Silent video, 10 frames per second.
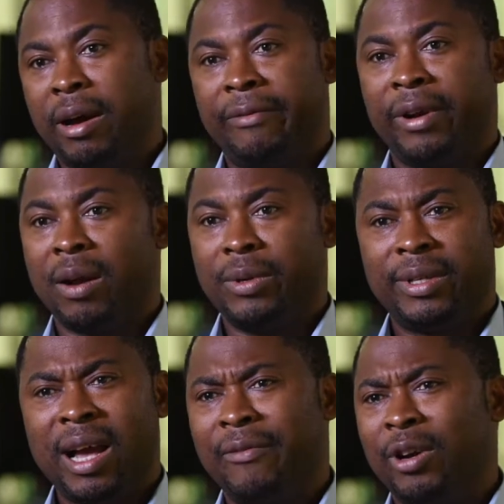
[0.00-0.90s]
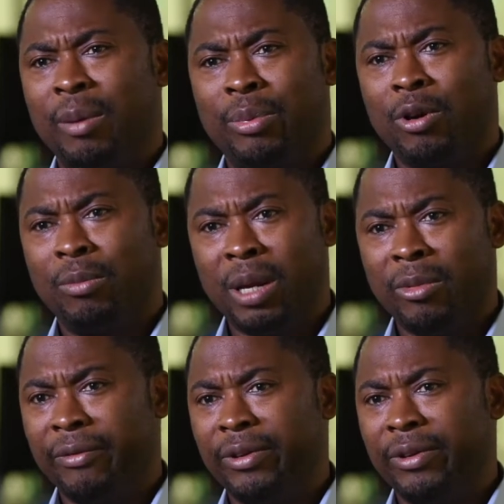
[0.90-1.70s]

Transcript: Africa, we still have other problem of,